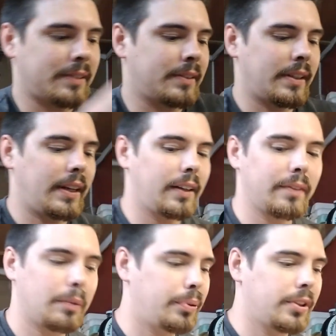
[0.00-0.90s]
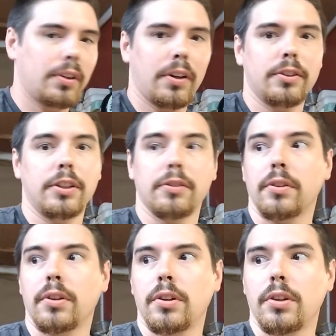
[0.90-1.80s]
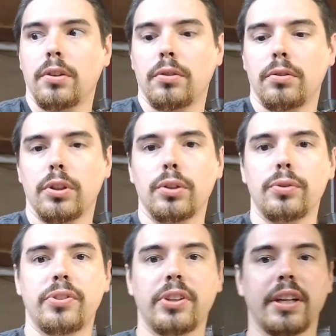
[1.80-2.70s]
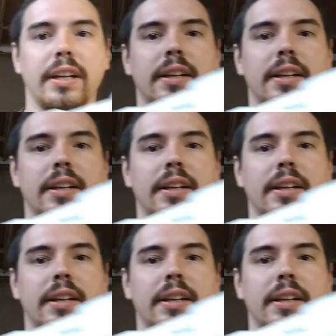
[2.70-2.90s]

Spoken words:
And I'm going to put it on here loosely